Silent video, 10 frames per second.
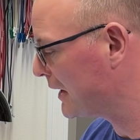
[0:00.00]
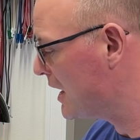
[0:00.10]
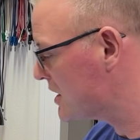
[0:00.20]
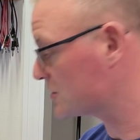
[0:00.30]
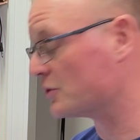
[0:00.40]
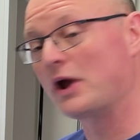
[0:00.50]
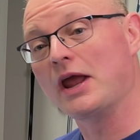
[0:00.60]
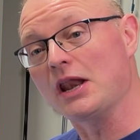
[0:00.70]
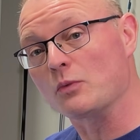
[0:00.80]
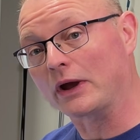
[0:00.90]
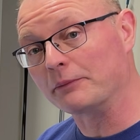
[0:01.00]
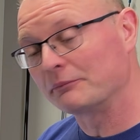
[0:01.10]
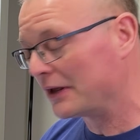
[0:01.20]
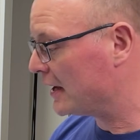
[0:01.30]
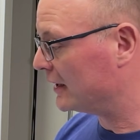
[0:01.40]
So anyway,
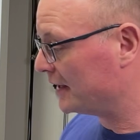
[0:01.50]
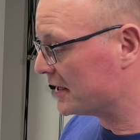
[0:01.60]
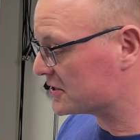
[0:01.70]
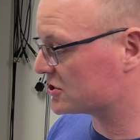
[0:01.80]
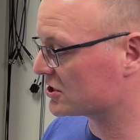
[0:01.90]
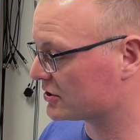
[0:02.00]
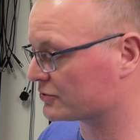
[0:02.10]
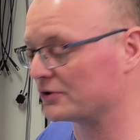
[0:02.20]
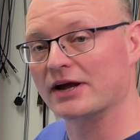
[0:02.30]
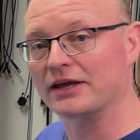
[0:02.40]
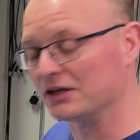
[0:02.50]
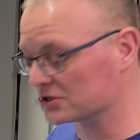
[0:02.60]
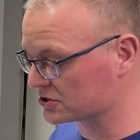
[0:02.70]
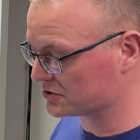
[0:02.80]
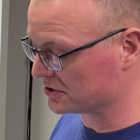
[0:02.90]
let's crack
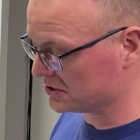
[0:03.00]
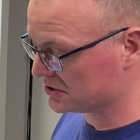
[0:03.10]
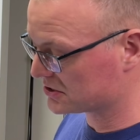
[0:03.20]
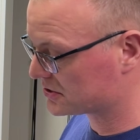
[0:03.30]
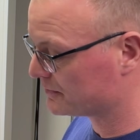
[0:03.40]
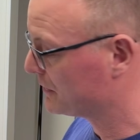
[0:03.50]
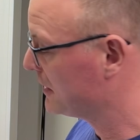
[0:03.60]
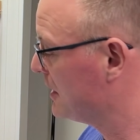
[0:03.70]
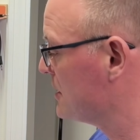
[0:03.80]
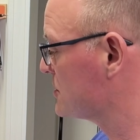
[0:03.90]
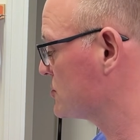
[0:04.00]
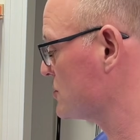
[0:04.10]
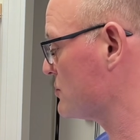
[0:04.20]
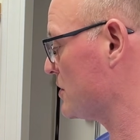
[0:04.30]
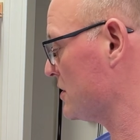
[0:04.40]
into these.
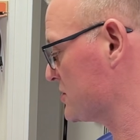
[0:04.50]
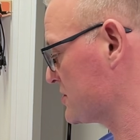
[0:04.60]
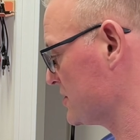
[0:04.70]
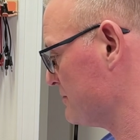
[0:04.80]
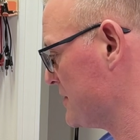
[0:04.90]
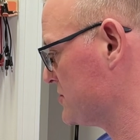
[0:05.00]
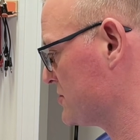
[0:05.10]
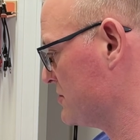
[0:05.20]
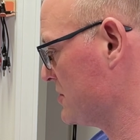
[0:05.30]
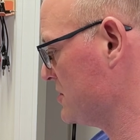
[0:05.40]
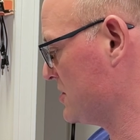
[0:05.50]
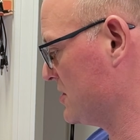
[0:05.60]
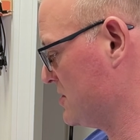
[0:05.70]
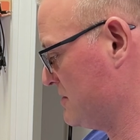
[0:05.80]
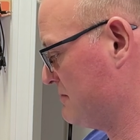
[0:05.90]
So I'll start by turning the
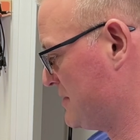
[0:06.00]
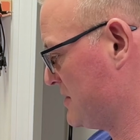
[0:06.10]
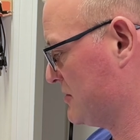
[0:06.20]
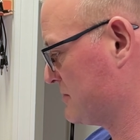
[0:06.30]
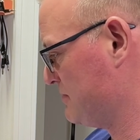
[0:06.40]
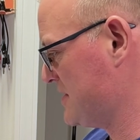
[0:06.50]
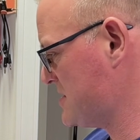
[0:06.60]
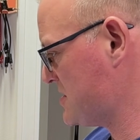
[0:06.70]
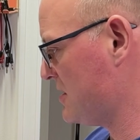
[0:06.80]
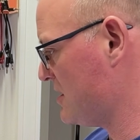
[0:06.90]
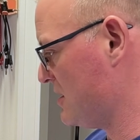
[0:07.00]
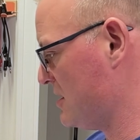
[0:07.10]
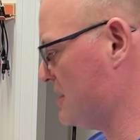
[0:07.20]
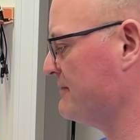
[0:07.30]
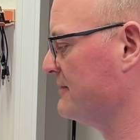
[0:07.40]
power supply
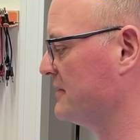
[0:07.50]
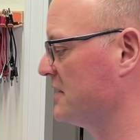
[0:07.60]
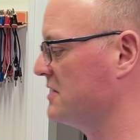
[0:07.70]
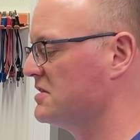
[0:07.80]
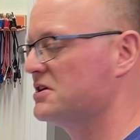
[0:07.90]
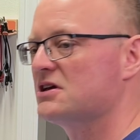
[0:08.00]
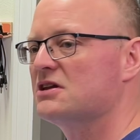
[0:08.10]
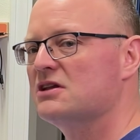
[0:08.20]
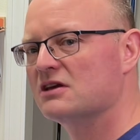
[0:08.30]
off, and then